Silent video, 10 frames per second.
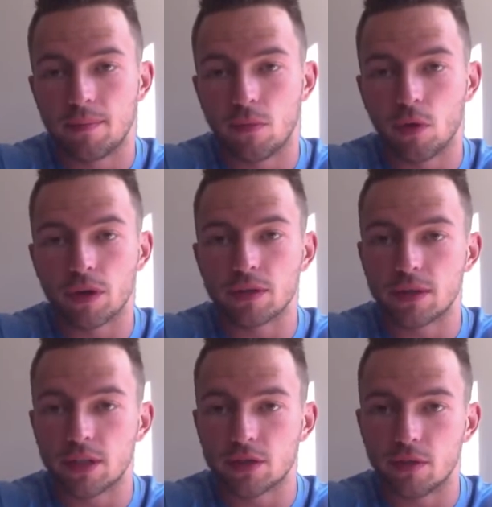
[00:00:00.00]

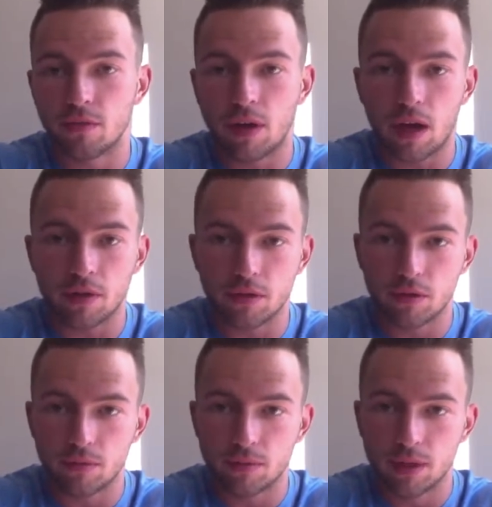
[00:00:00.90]
organizational
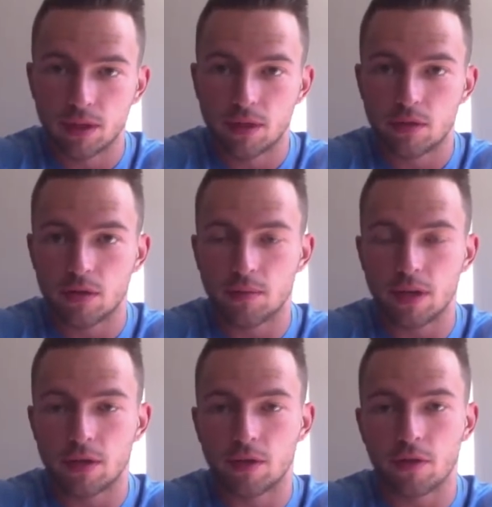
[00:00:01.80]
volume, you know what I
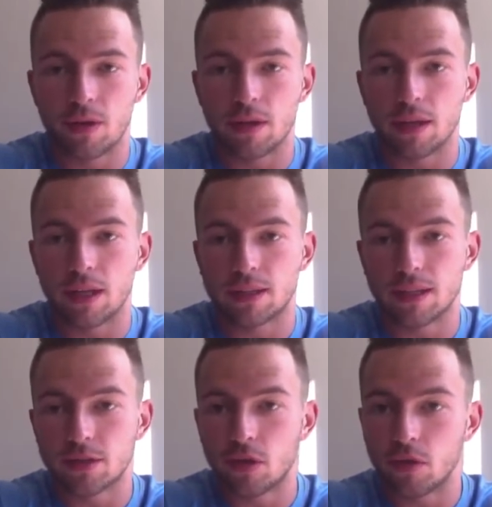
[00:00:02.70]
mean, or you're around like
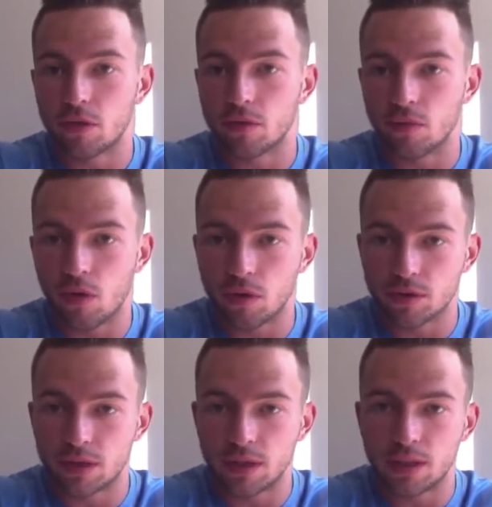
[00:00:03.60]
600
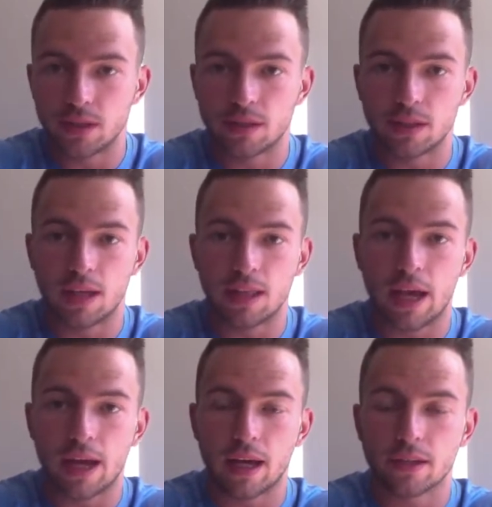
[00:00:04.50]
royalties and
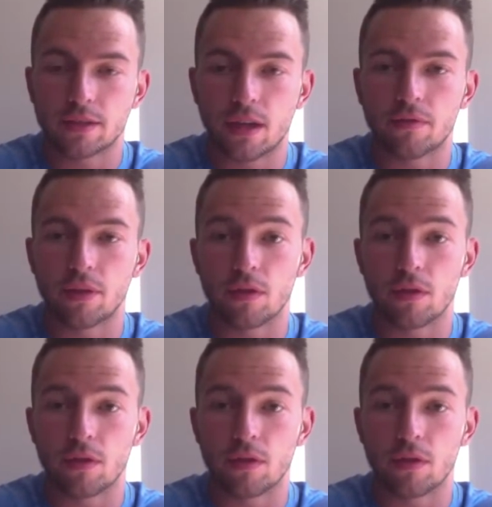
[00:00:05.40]
that kind of stuff.